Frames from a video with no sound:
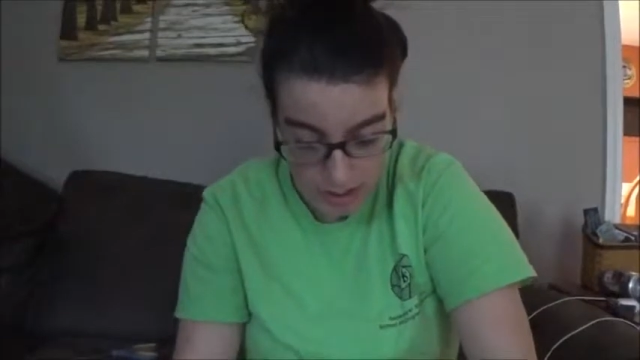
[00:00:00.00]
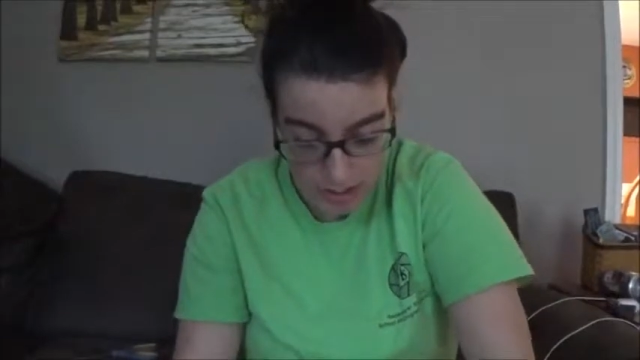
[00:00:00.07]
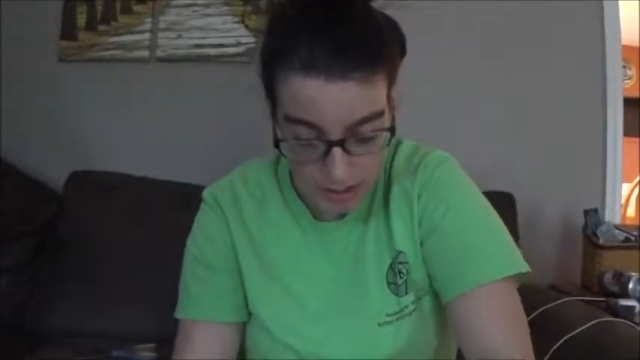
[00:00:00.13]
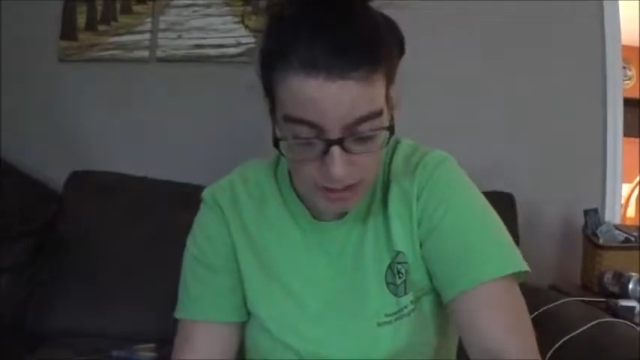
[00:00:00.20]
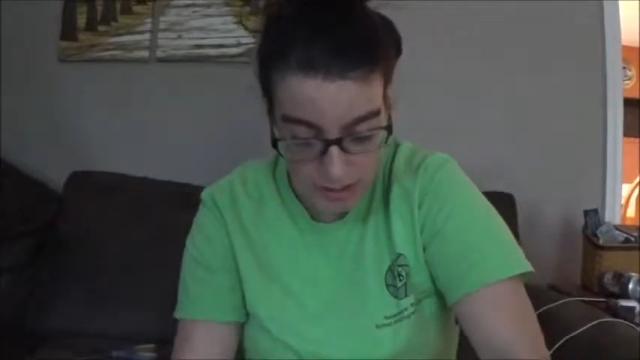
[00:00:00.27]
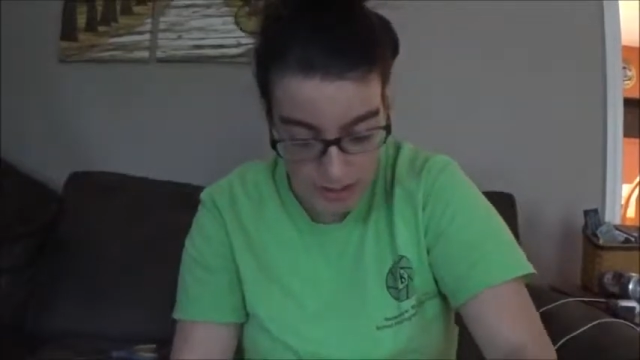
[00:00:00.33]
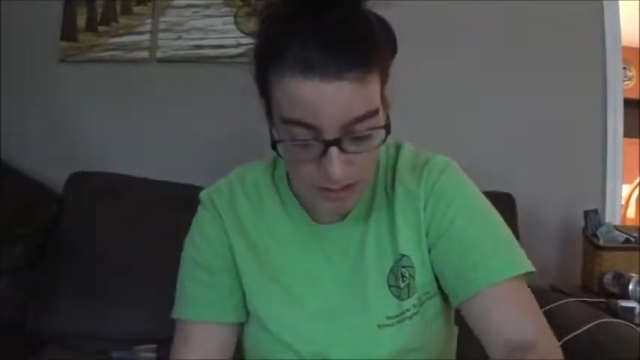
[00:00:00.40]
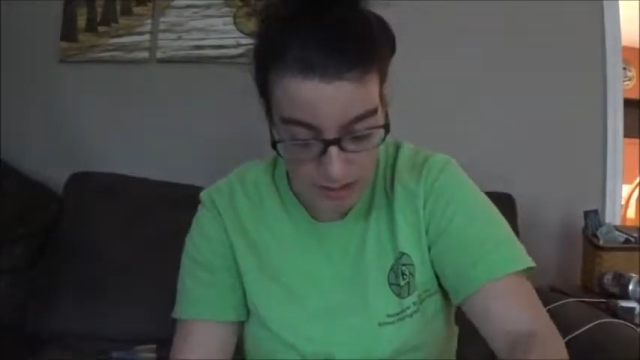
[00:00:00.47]

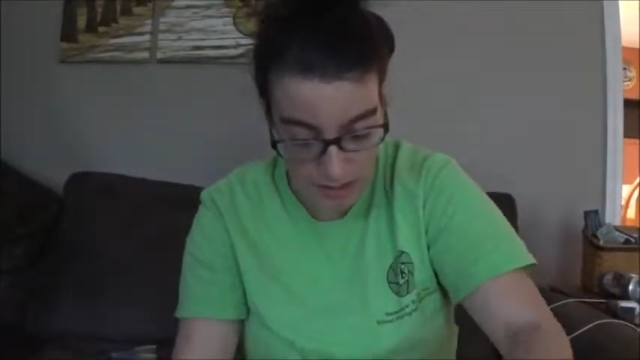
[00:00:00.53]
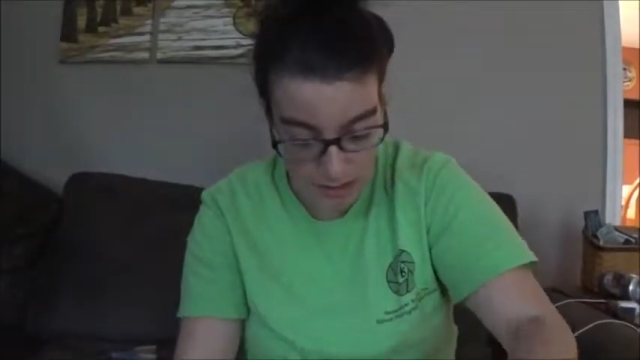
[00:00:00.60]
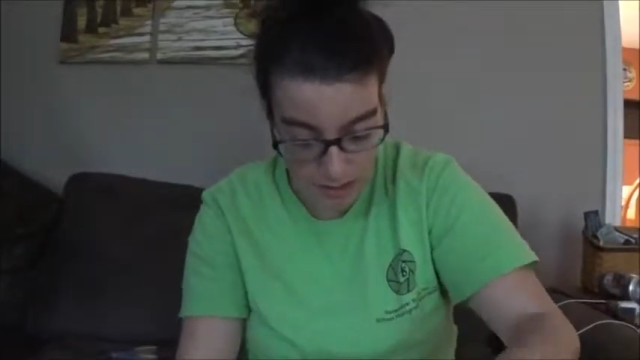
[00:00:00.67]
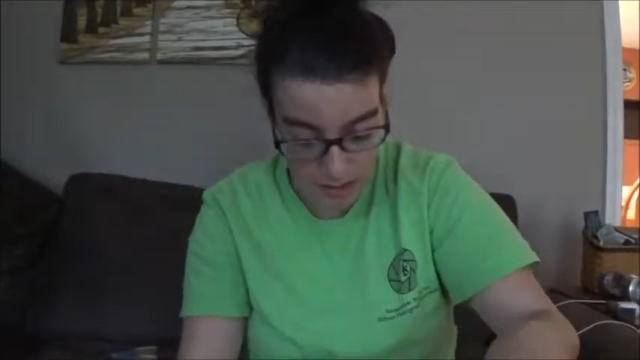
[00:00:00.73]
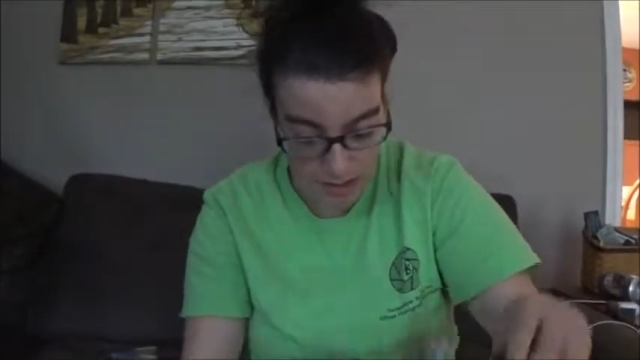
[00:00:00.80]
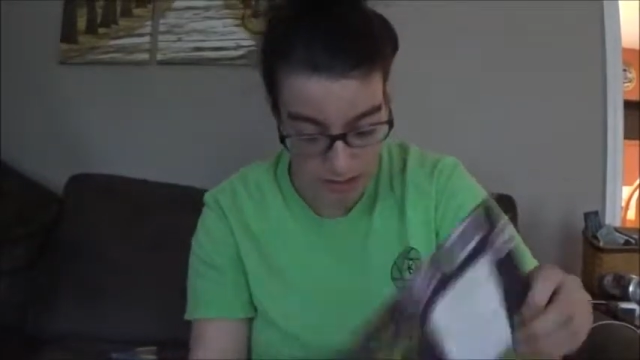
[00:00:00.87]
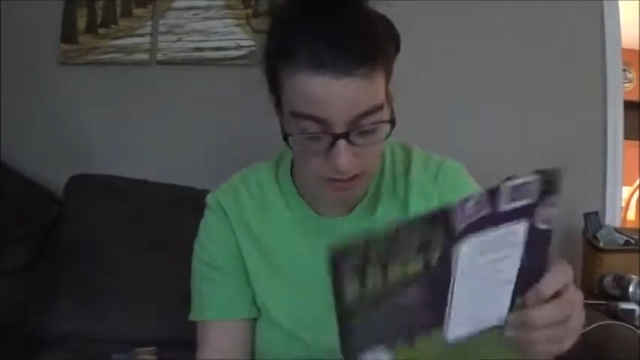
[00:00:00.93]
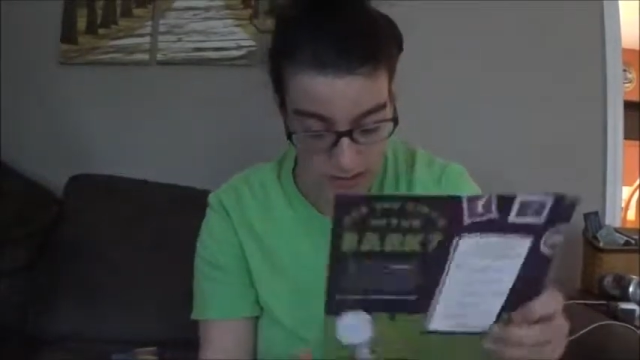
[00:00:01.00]
And then
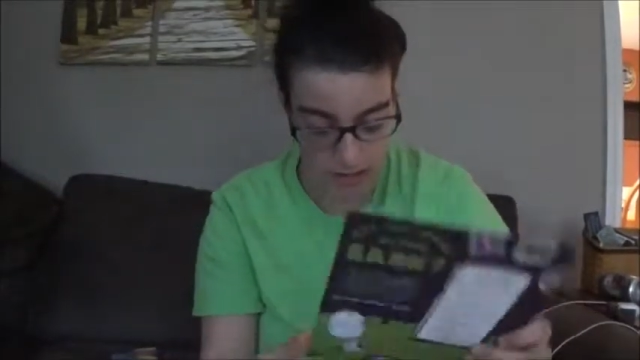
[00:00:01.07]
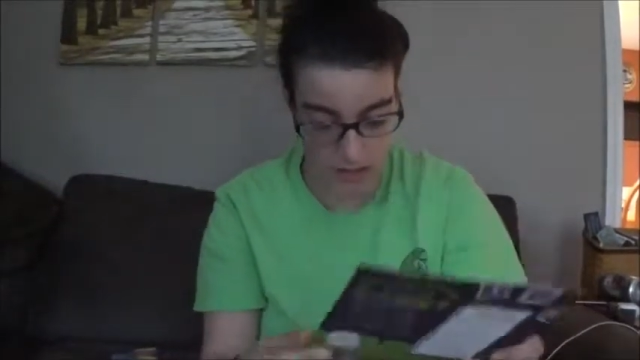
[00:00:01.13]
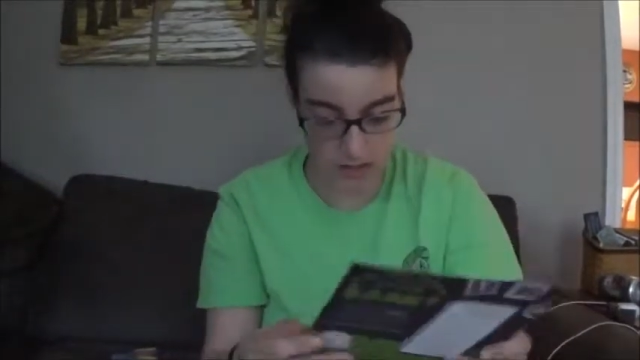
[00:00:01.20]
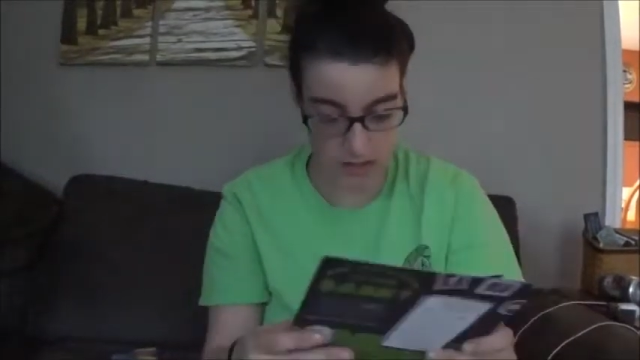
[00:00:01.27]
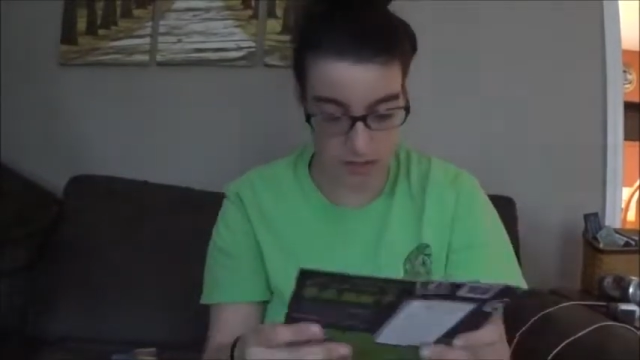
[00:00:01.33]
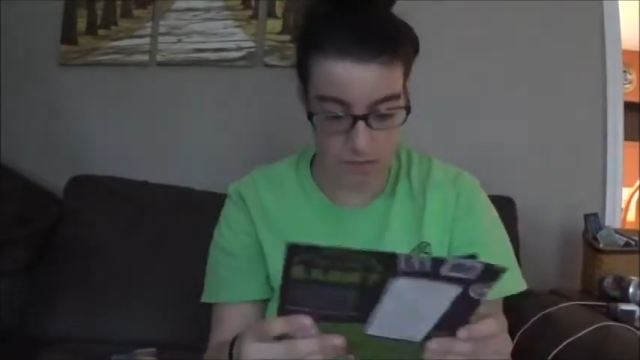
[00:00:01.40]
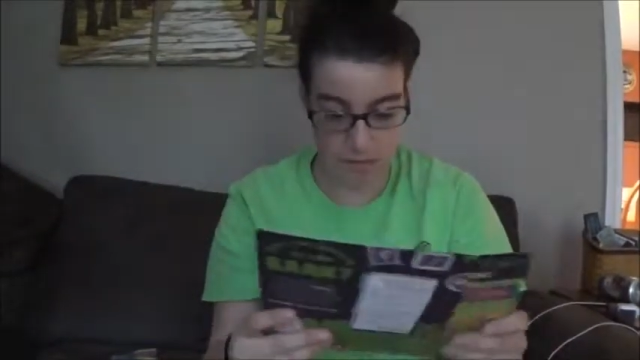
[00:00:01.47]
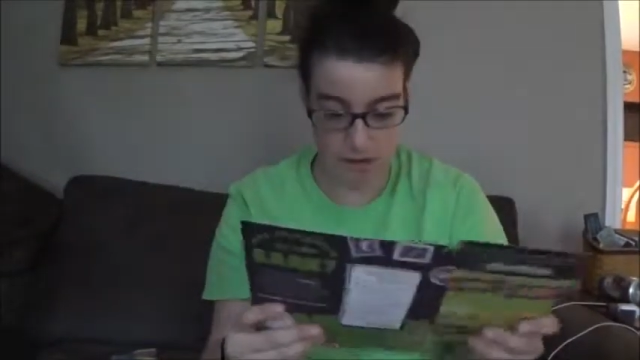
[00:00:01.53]
there's, at
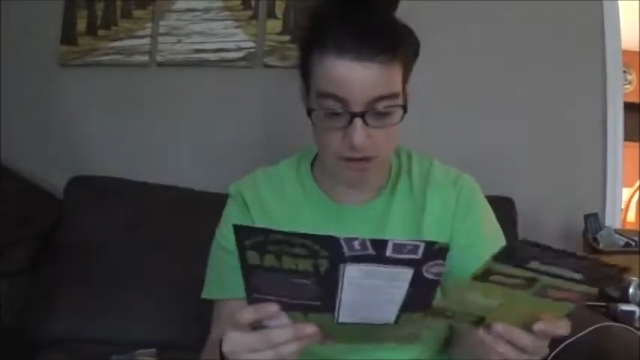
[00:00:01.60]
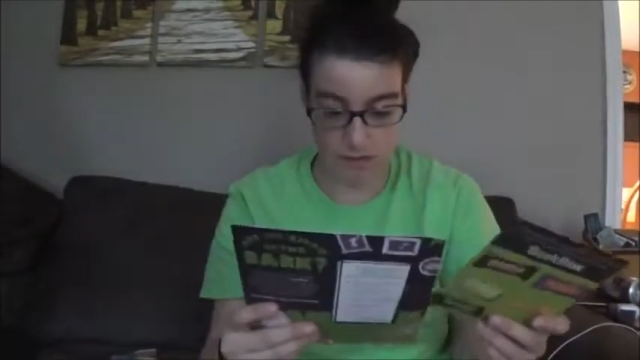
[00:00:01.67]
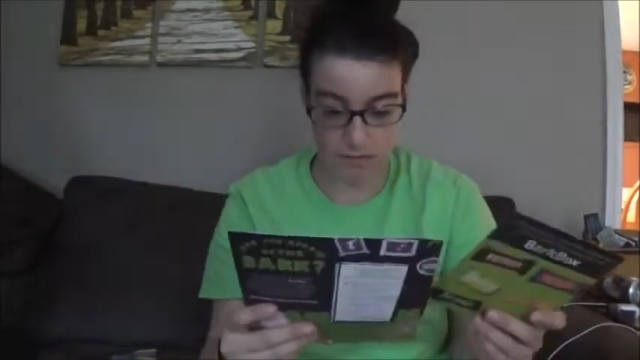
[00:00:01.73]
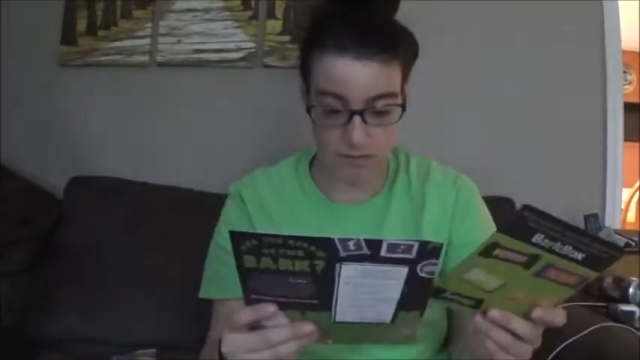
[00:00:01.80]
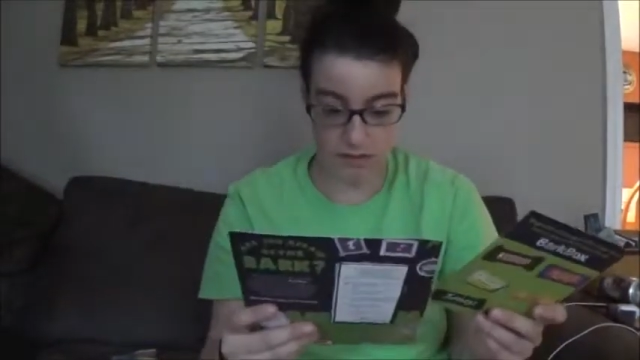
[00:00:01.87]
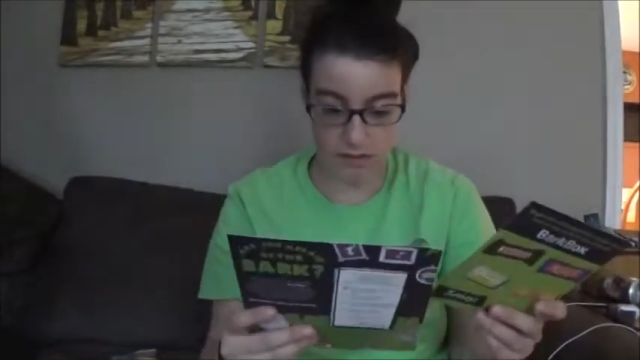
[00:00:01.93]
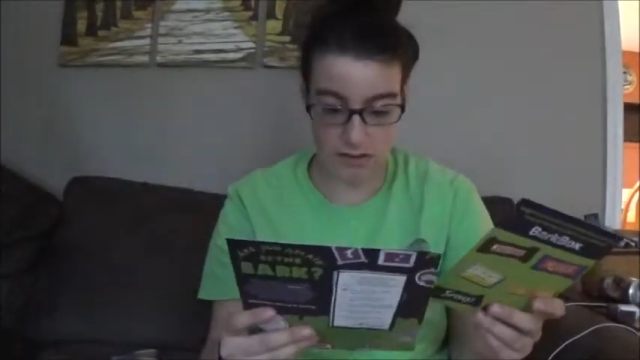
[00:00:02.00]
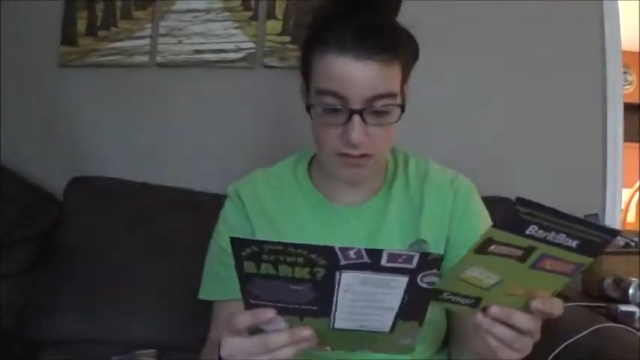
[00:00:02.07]
the
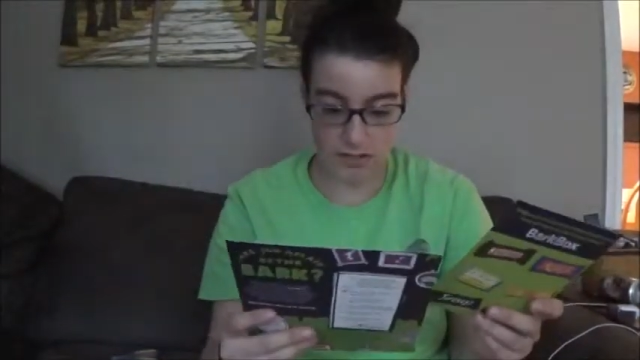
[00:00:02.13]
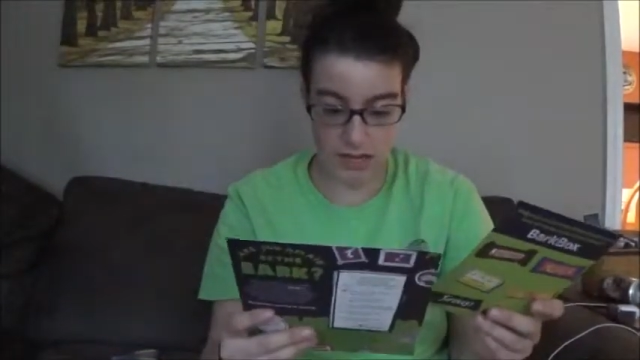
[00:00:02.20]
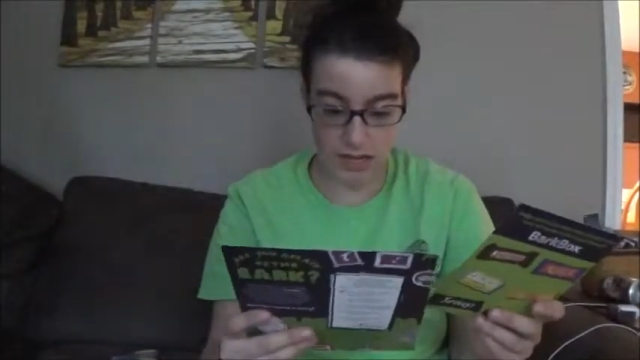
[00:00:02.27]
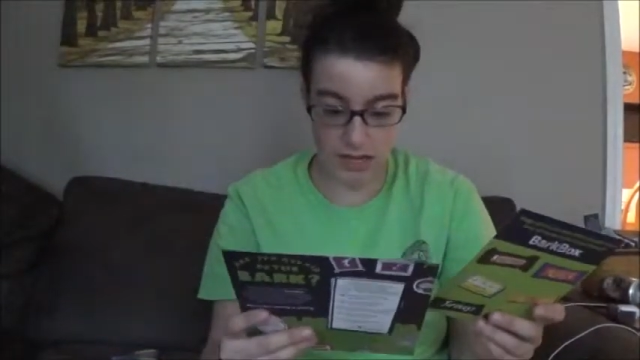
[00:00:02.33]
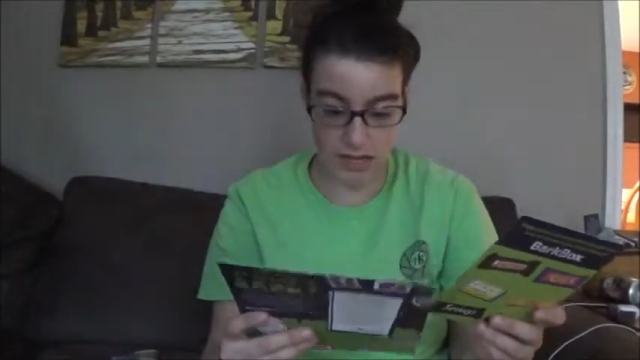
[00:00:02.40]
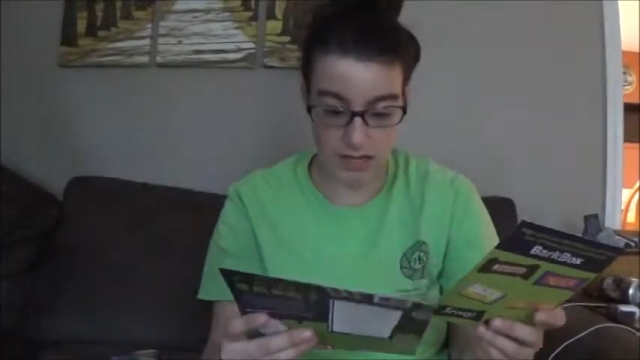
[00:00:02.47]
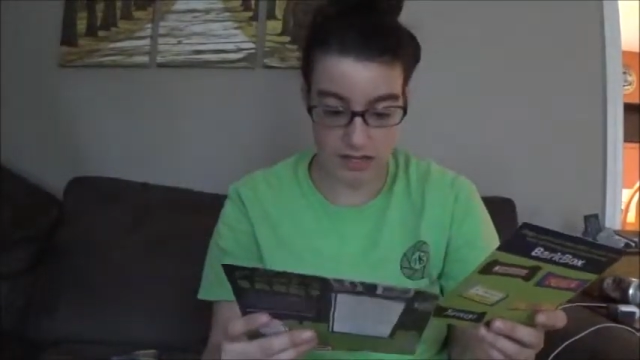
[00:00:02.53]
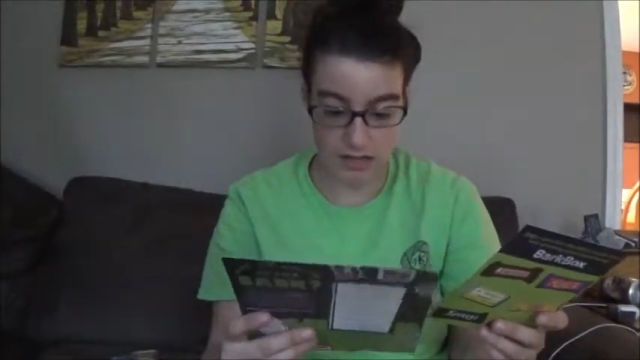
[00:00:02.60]
bottom, there's
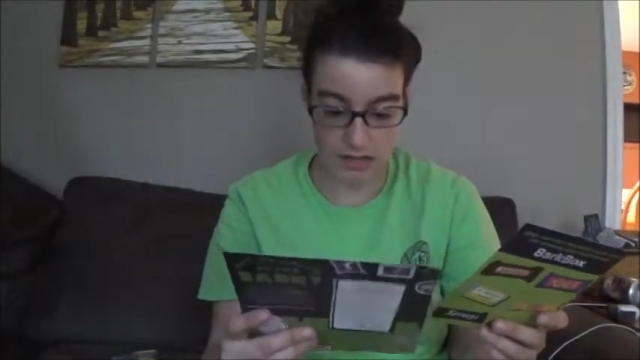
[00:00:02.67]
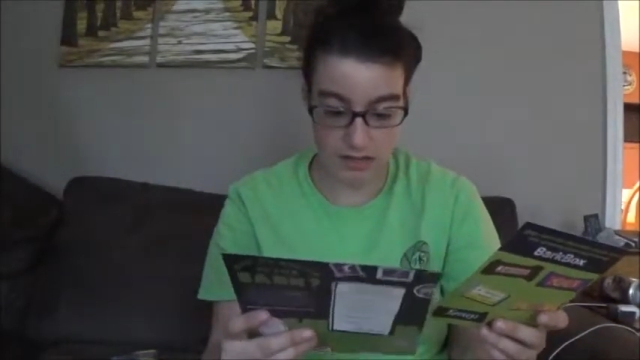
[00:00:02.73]
like,